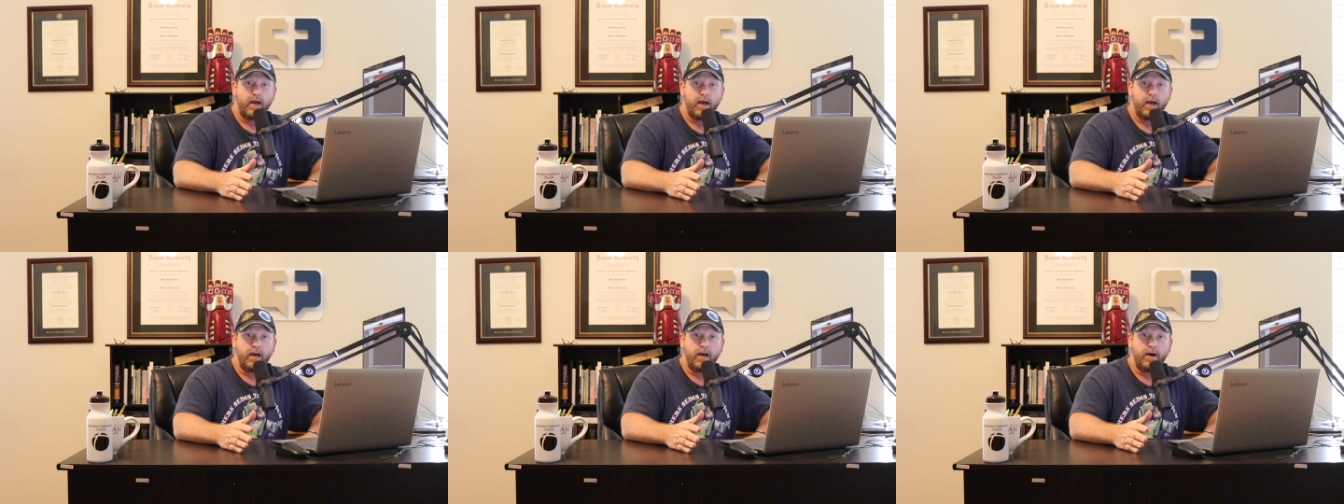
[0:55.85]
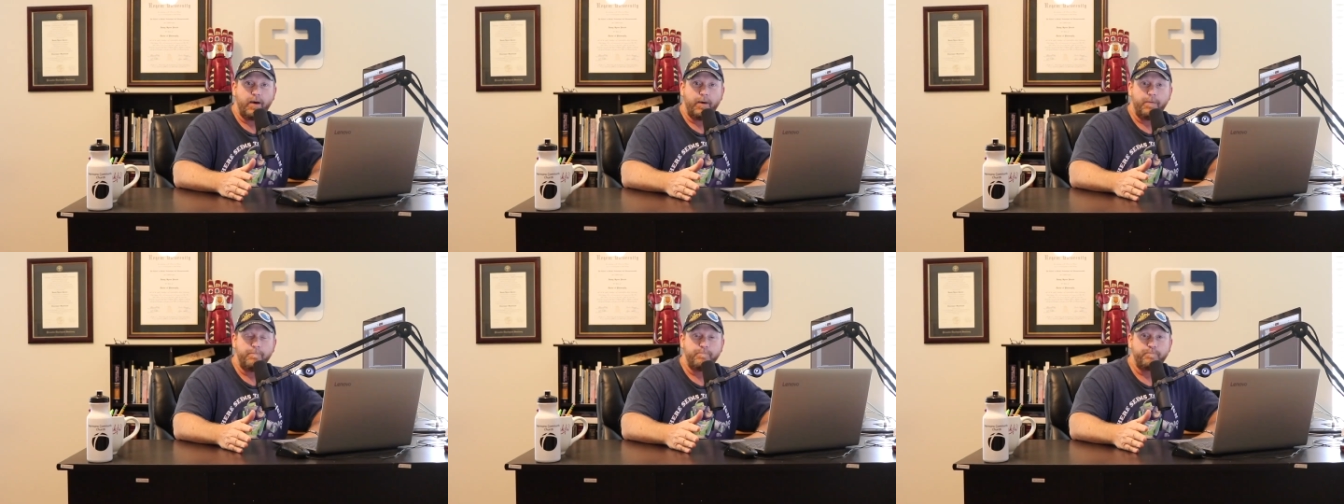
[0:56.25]

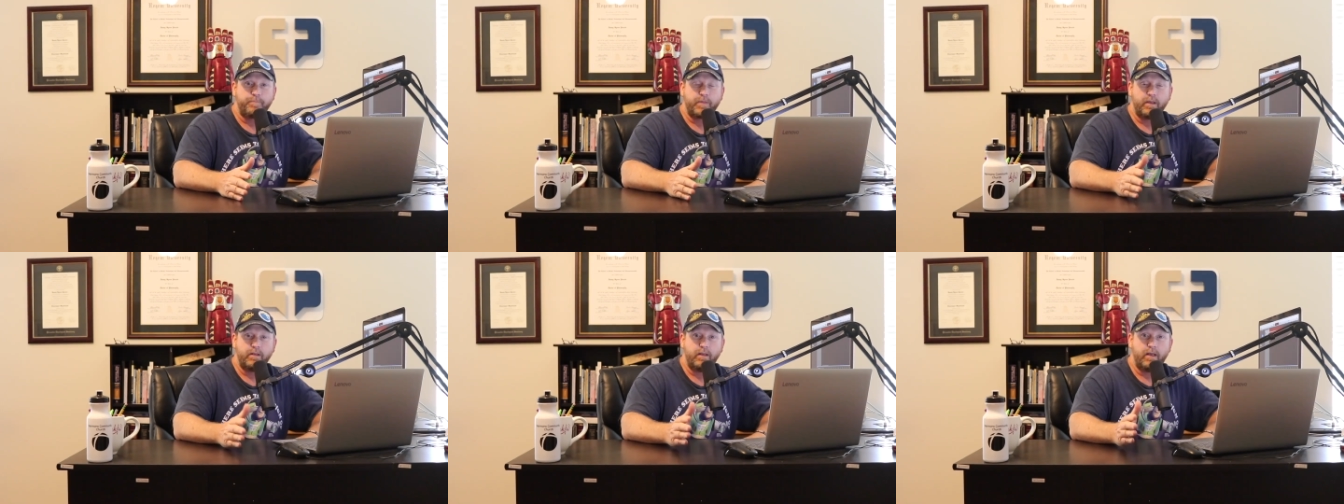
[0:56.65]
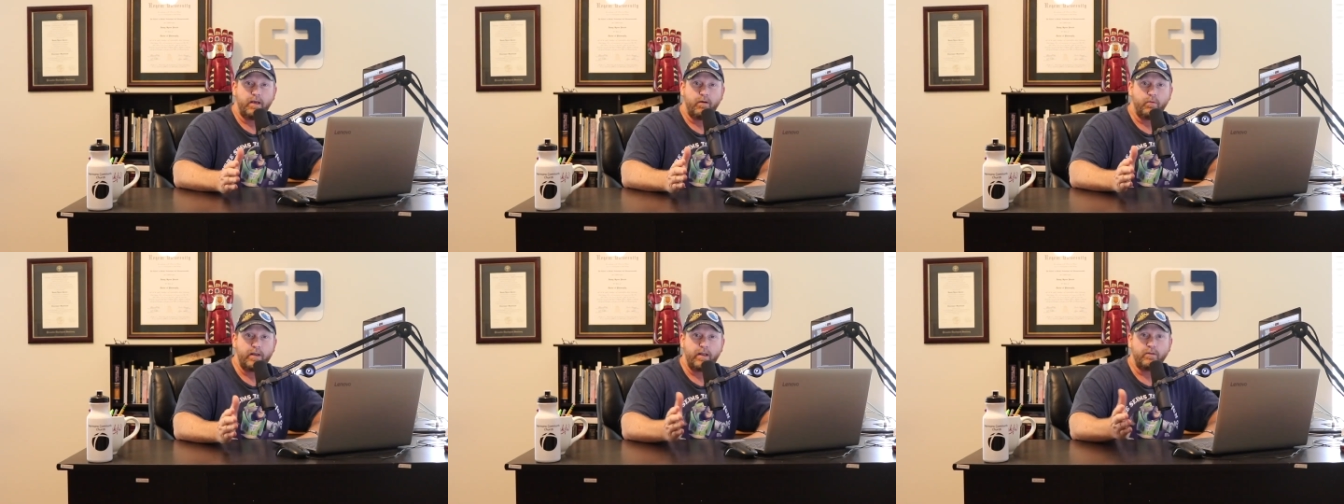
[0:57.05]
Um,
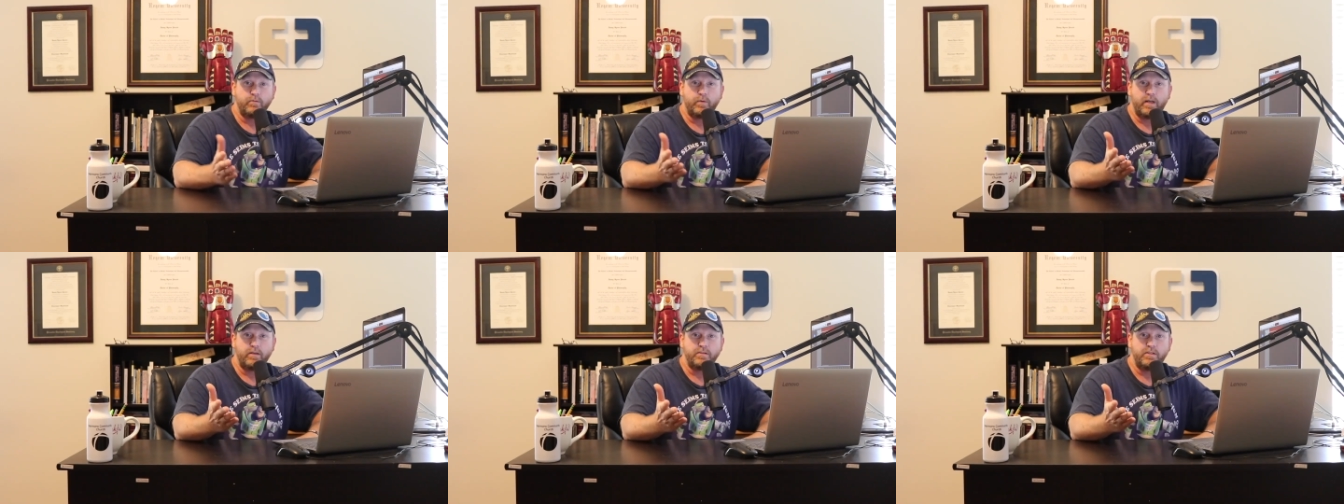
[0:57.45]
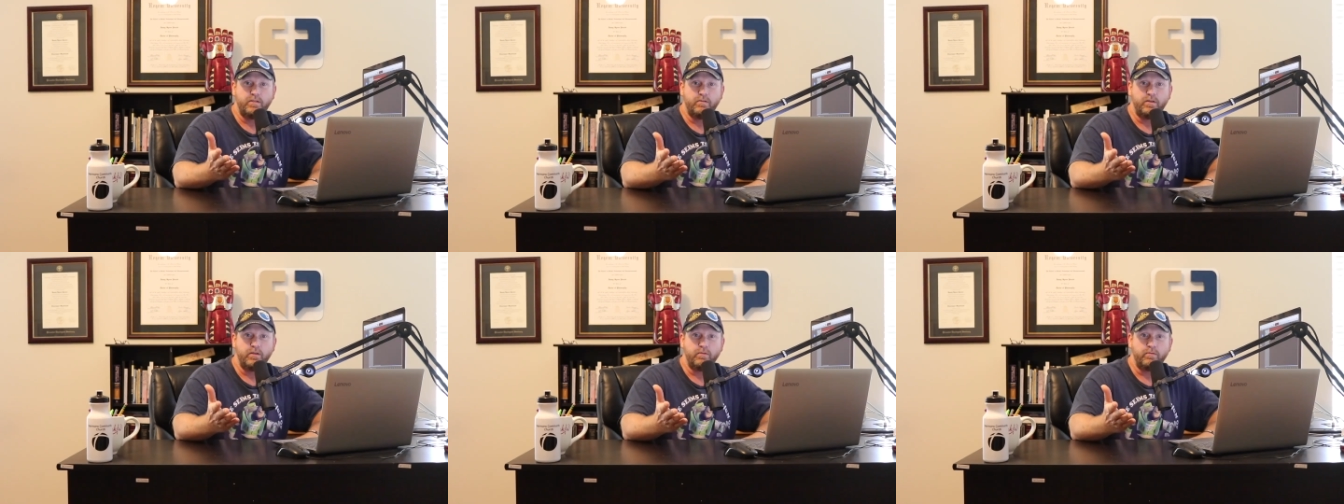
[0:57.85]
uh, what else? What else
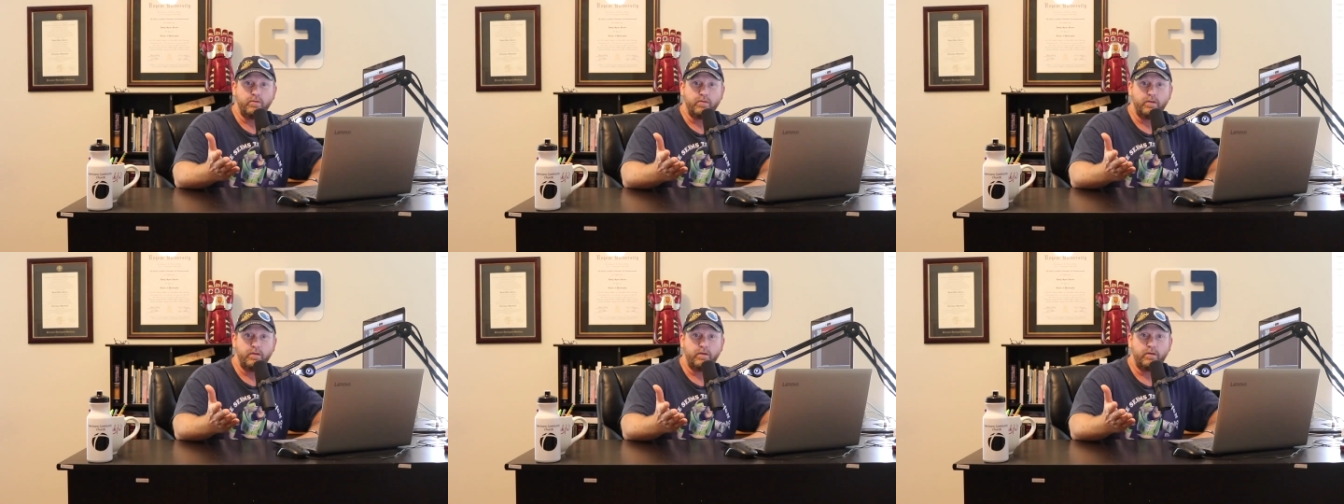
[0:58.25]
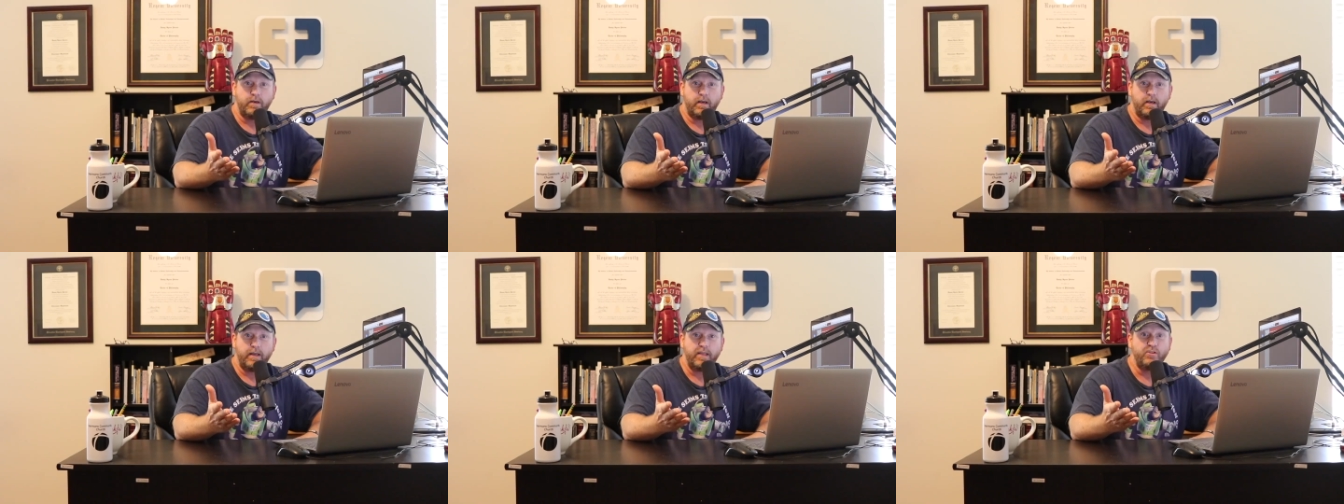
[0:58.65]
do you do?
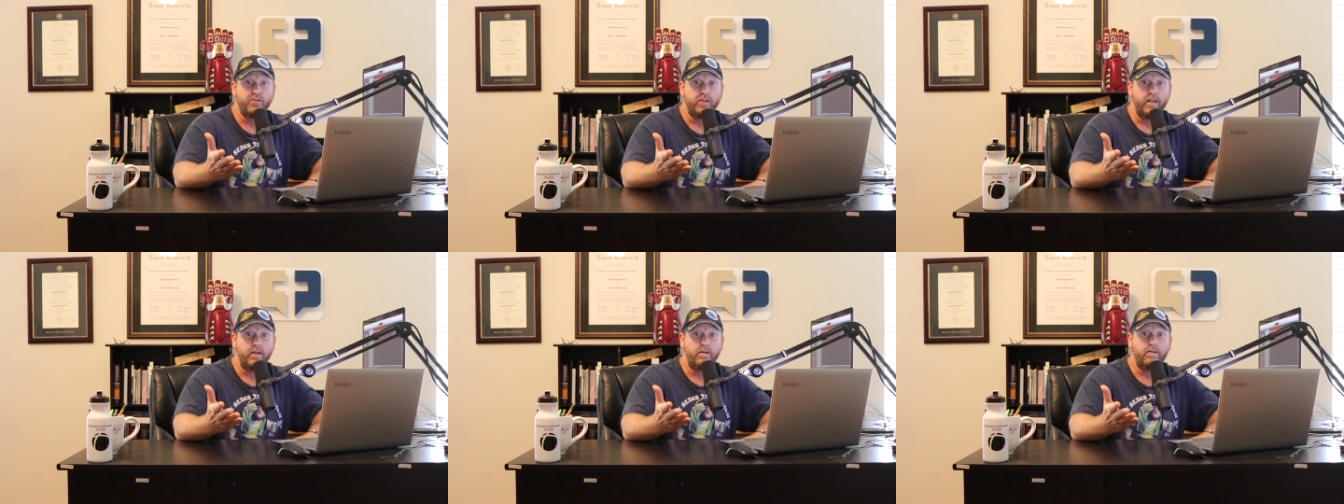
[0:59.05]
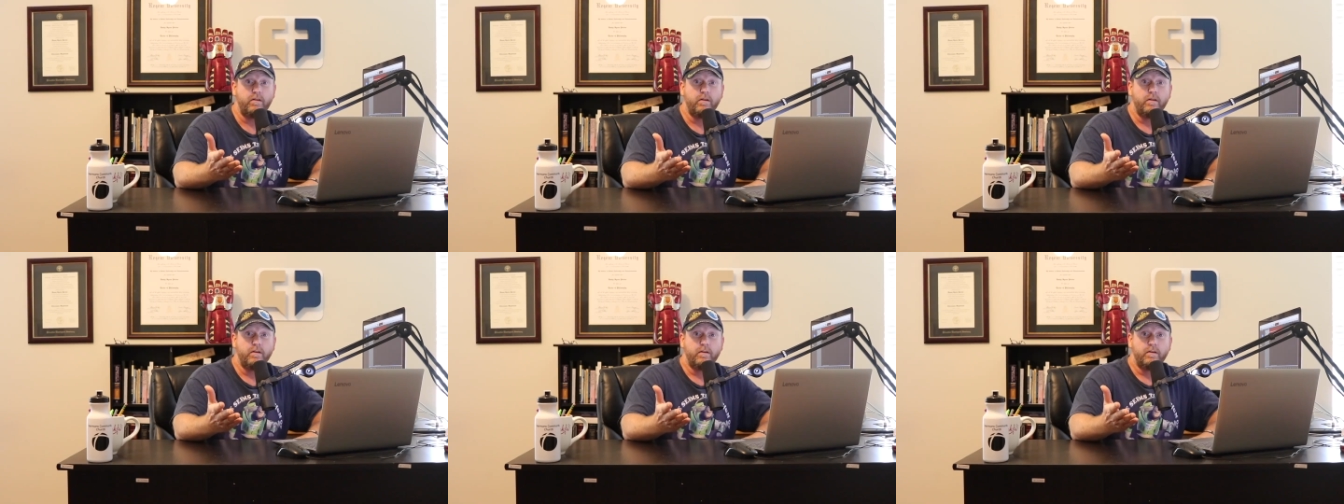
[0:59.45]
You're uh,
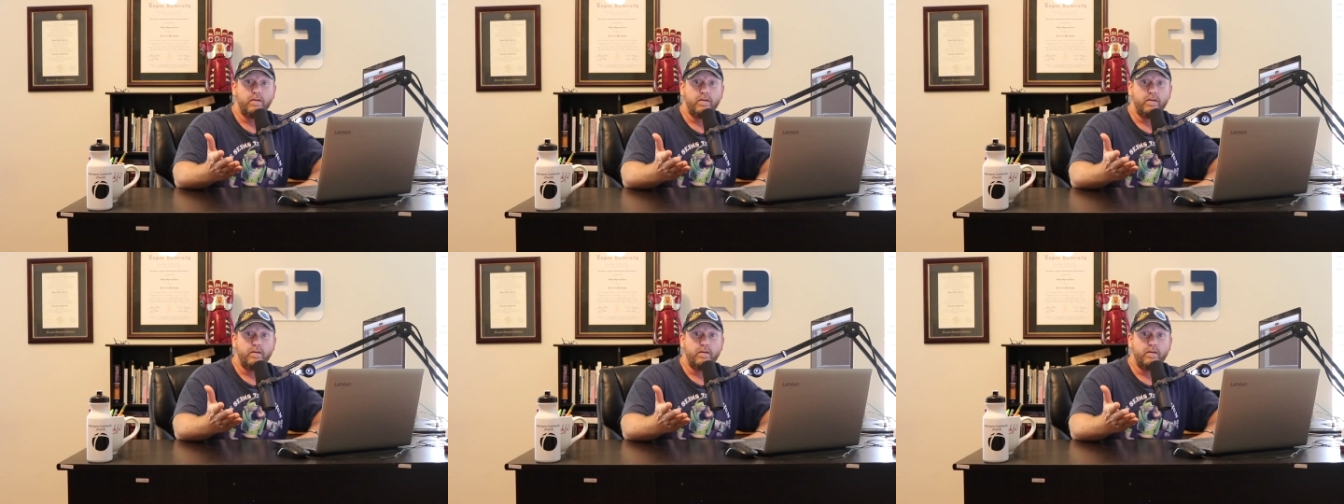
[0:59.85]
engineer,